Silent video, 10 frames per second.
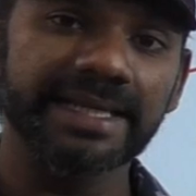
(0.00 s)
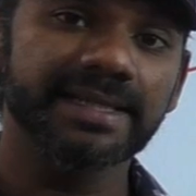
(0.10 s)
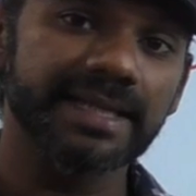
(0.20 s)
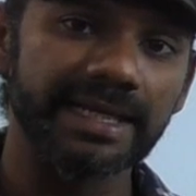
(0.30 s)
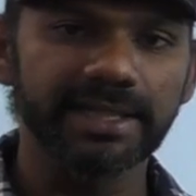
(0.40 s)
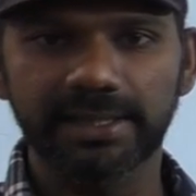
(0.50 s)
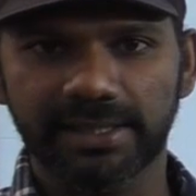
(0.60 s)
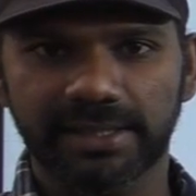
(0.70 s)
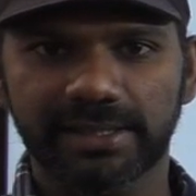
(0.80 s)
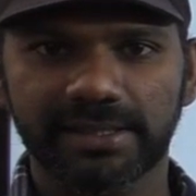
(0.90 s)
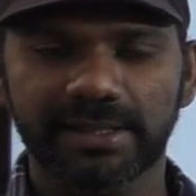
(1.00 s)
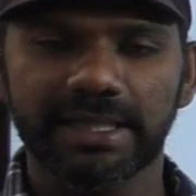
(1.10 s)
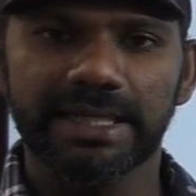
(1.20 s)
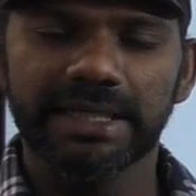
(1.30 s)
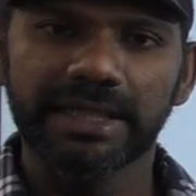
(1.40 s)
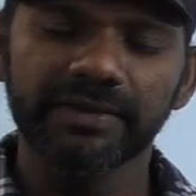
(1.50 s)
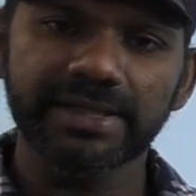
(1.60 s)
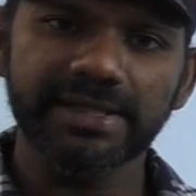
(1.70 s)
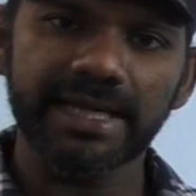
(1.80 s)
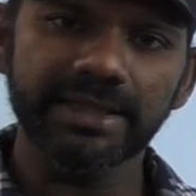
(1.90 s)
in sentences. If
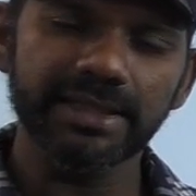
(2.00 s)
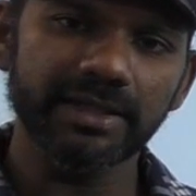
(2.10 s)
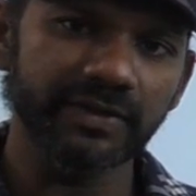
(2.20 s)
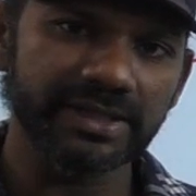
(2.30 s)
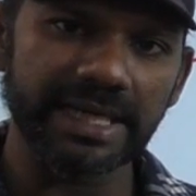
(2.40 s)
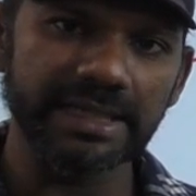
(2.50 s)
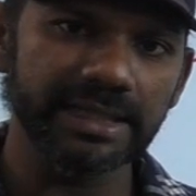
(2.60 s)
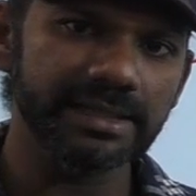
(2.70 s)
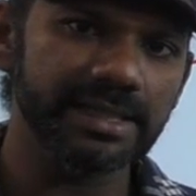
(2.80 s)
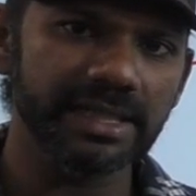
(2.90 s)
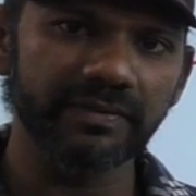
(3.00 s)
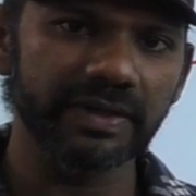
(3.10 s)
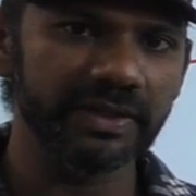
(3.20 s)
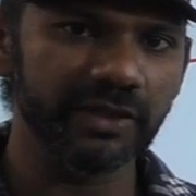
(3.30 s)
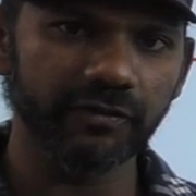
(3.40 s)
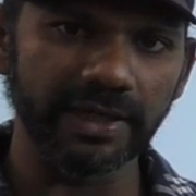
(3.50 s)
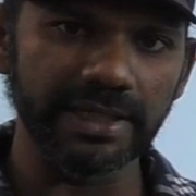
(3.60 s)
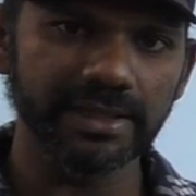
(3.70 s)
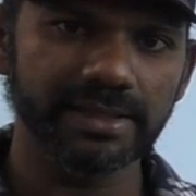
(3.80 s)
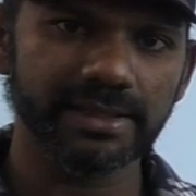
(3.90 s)
a sentence is given with a
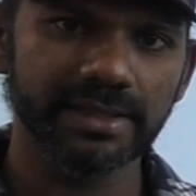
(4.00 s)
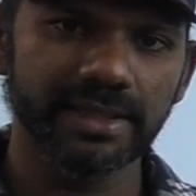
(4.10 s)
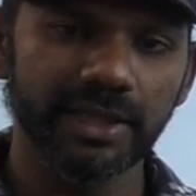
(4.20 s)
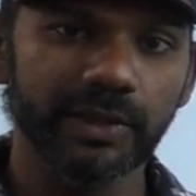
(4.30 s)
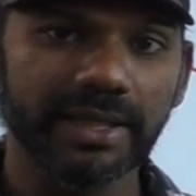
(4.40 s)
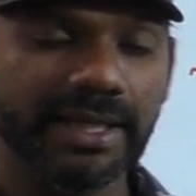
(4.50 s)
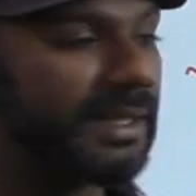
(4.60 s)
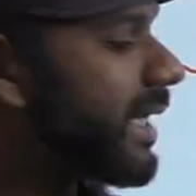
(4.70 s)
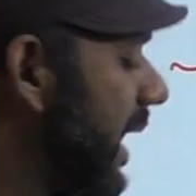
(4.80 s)
phrase, you can get the